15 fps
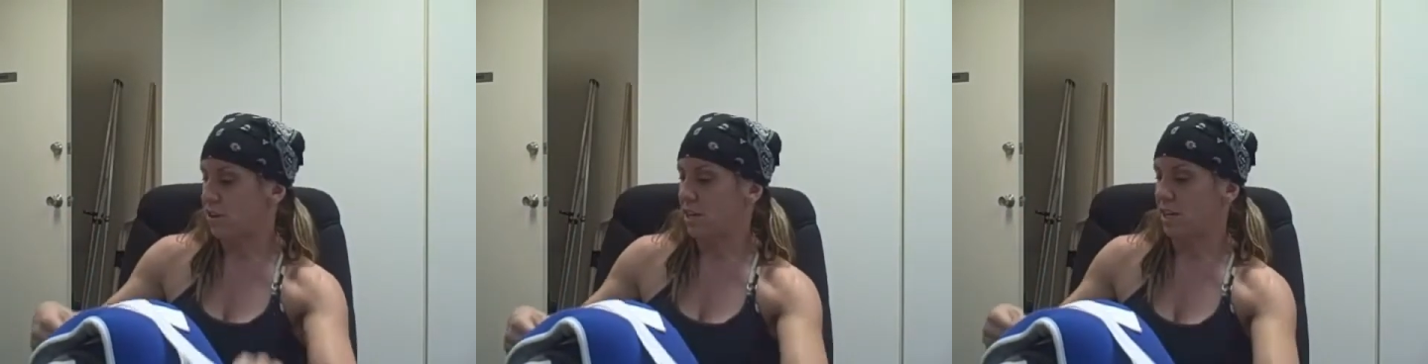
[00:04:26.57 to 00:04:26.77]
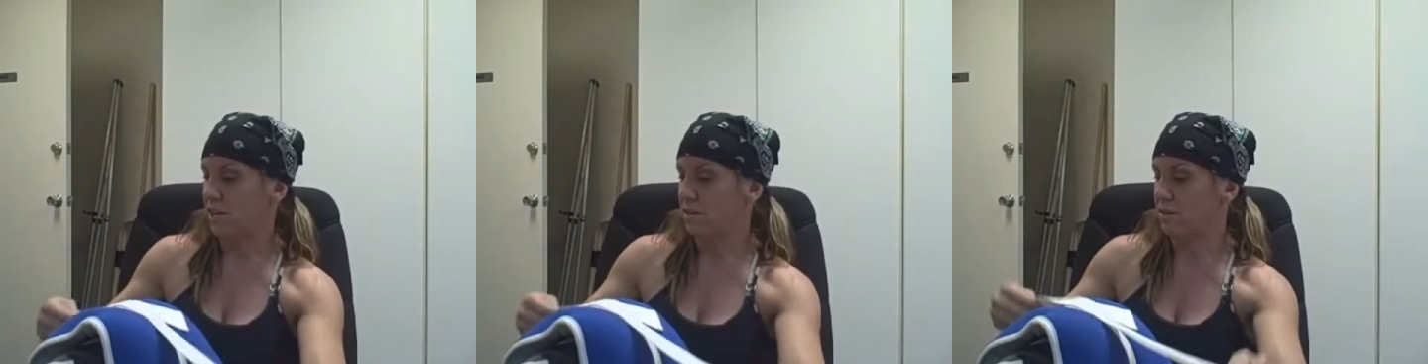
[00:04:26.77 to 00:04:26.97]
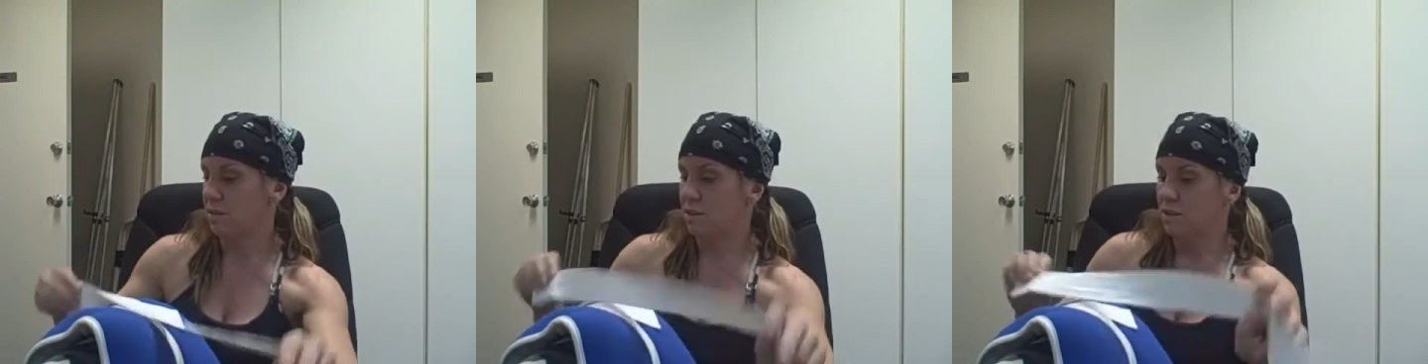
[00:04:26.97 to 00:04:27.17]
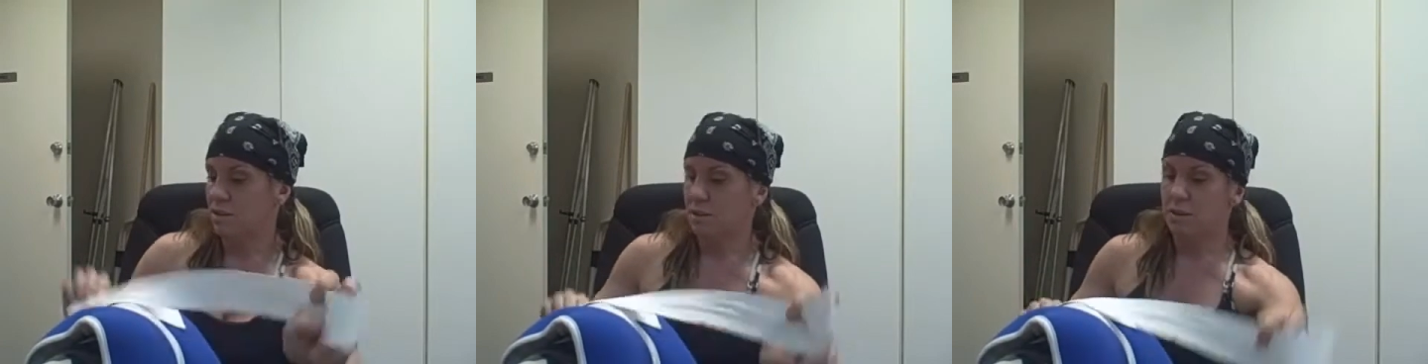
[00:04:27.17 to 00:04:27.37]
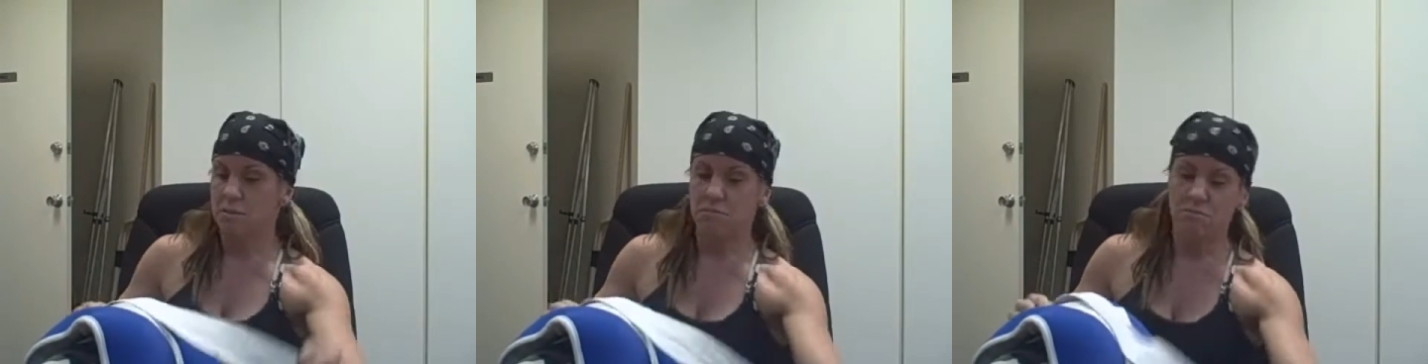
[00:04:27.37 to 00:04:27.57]
I can
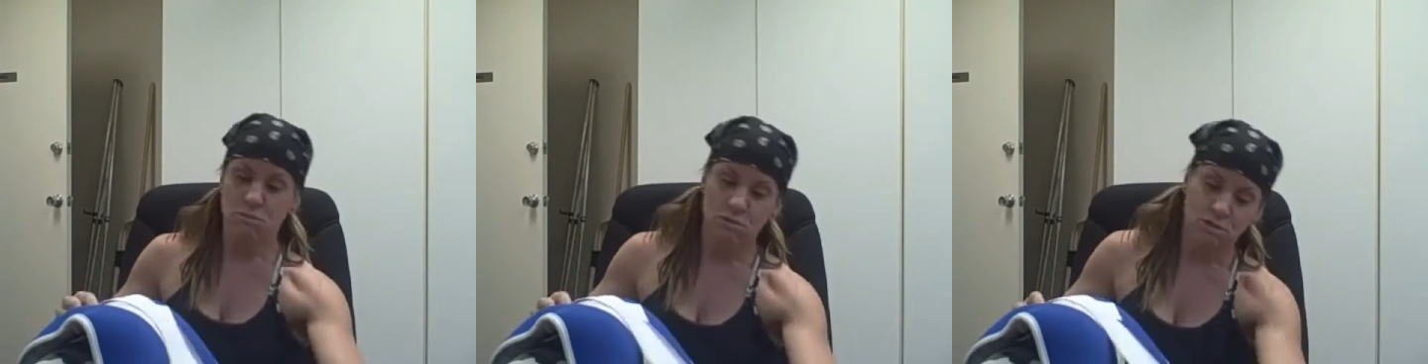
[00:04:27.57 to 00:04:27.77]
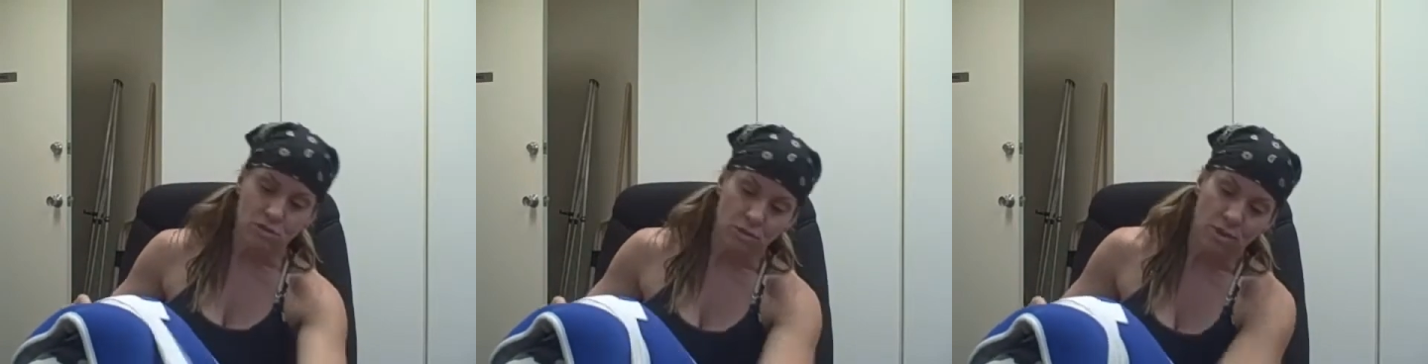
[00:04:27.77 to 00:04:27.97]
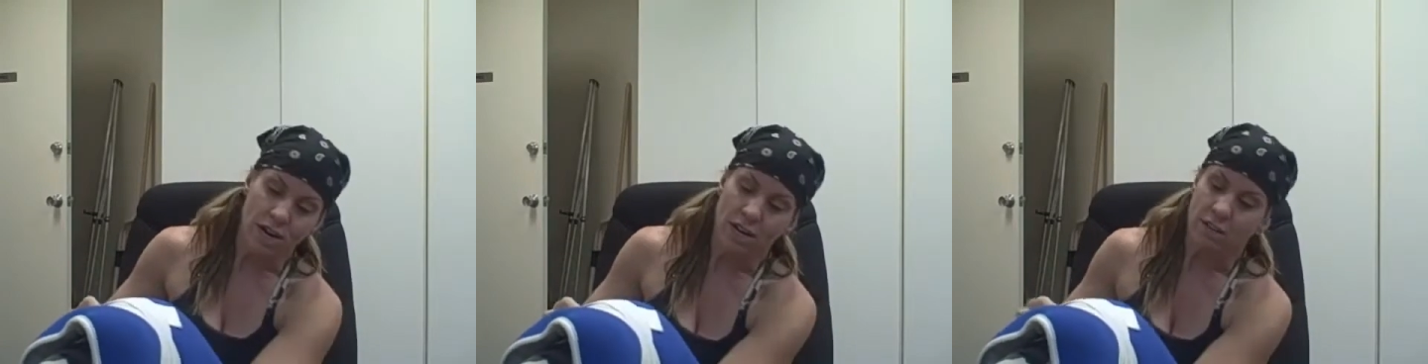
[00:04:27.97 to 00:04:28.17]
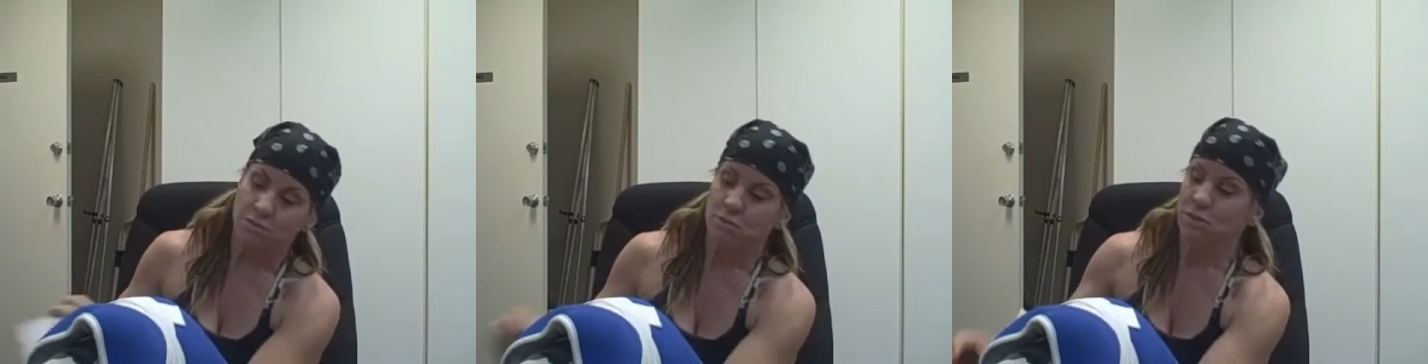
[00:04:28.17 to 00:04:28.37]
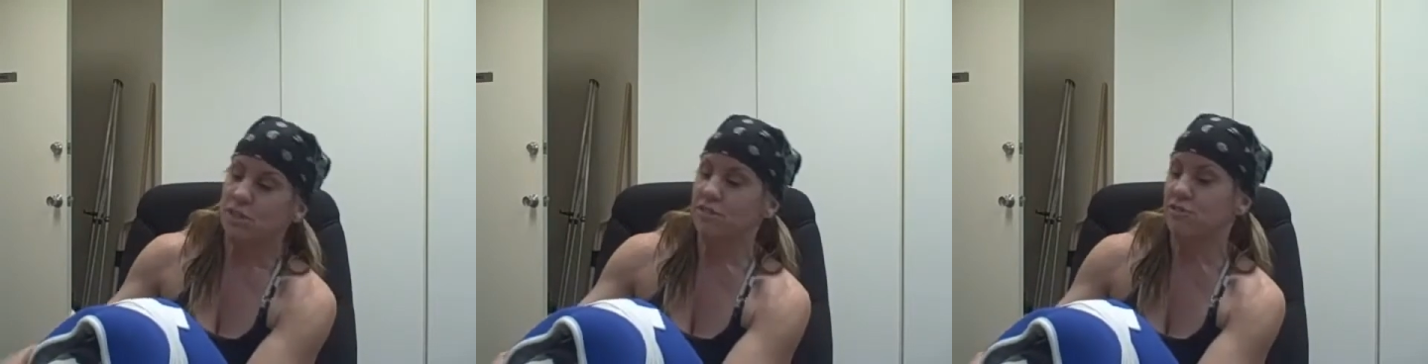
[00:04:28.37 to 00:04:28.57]
move around
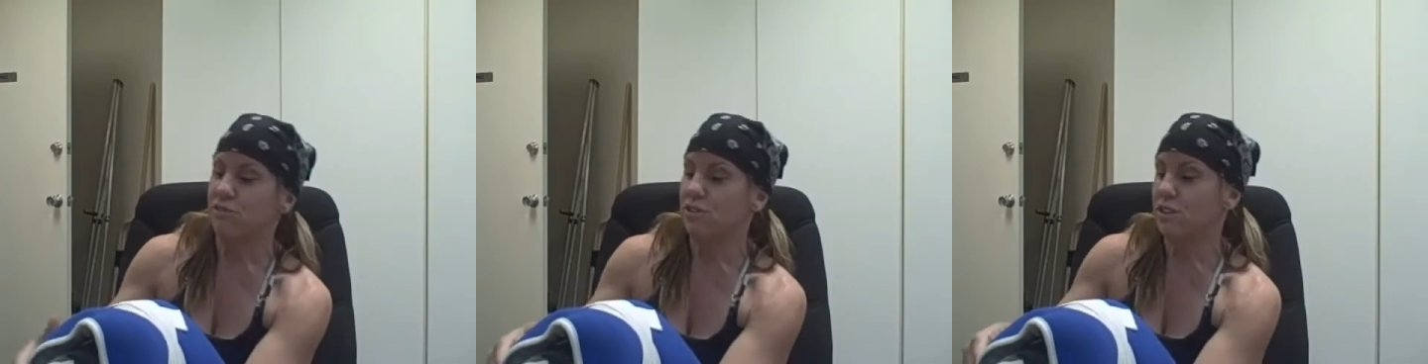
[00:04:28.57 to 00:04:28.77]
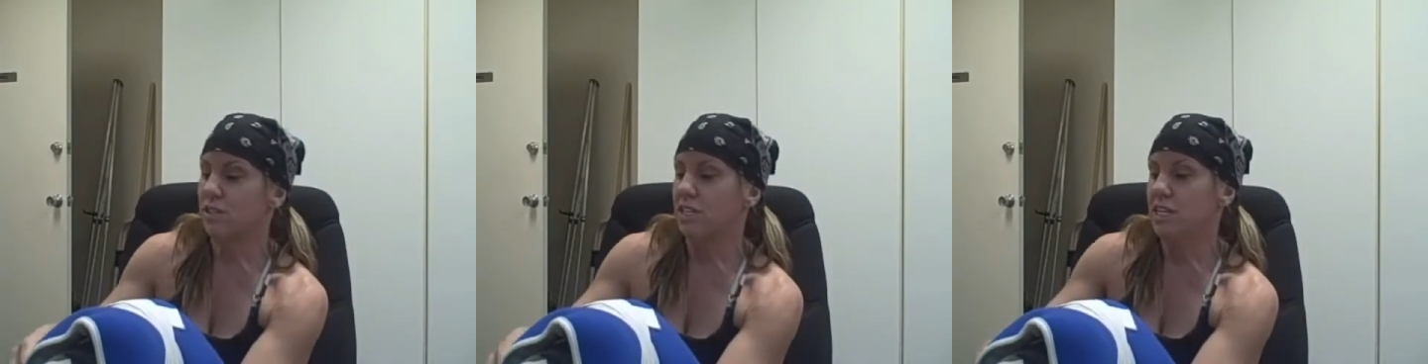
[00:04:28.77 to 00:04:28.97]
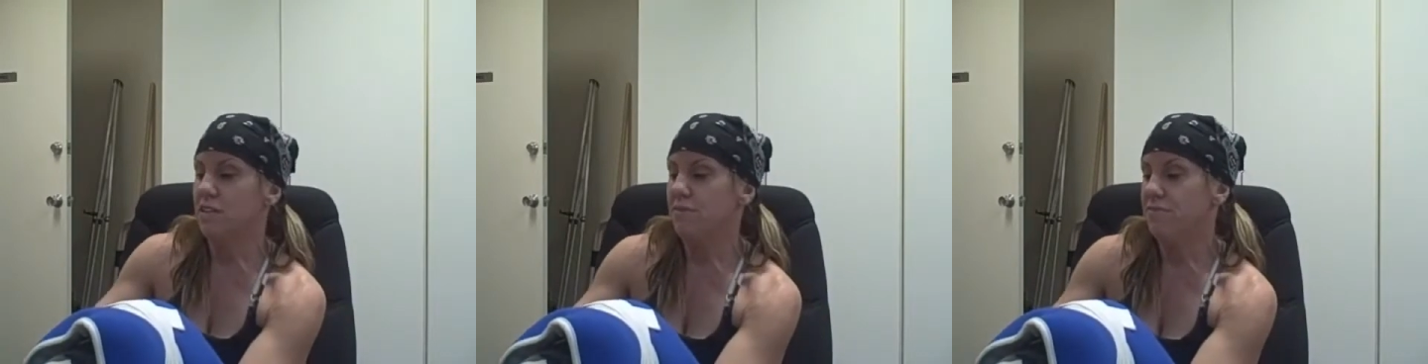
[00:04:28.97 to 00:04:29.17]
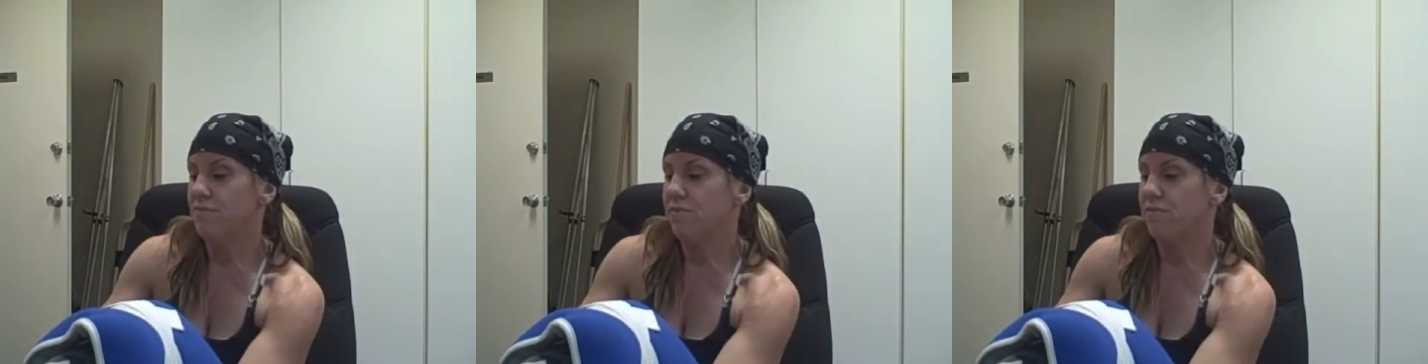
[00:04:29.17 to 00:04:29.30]
pretty freely.